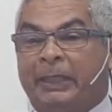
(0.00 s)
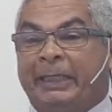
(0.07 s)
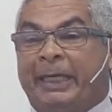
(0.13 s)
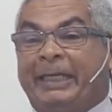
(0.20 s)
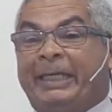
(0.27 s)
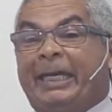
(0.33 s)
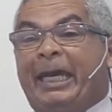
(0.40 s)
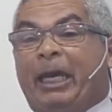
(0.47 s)

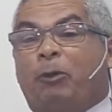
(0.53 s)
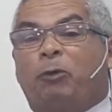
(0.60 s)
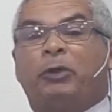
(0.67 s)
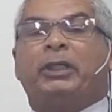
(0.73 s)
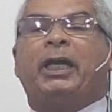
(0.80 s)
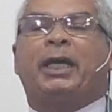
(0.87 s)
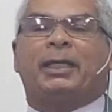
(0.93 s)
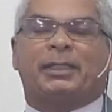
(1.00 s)
returns to
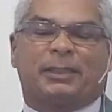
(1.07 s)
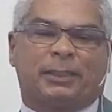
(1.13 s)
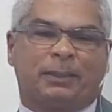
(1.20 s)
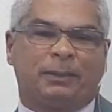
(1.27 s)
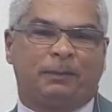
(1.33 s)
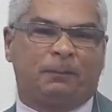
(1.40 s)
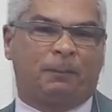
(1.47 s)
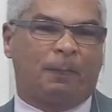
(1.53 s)
your
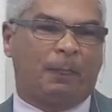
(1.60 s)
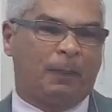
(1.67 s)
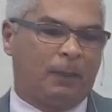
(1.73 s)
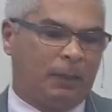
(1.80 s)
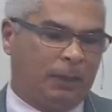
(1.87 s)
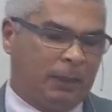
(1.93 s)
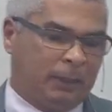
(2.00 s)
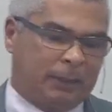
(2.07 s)
rest, O my
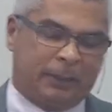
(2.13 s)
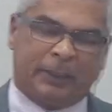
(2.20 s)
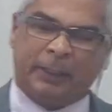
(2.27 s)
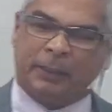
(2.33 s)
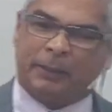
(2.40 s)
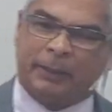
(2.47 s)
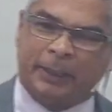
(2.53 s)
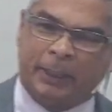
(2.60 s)
soul. He
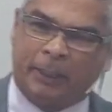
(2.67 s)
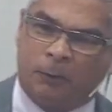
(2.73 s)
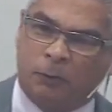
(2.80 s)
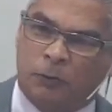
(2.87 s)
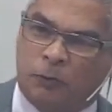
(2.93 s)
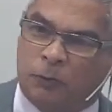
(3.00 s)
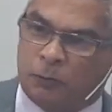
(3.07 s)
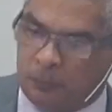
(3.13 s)

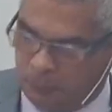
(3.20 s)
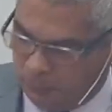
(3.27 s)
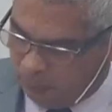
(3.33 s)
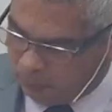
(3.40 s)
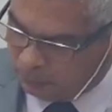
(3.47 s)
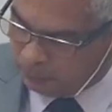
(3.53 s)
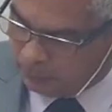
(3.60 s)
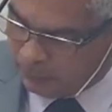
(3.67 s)
recognizes that
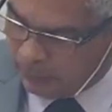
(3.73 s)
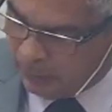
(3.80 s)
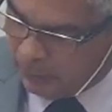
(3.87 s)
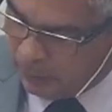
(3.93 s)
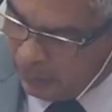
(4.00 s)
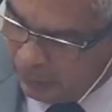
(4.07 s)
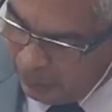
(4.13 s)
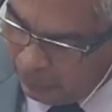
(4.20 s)
the Lord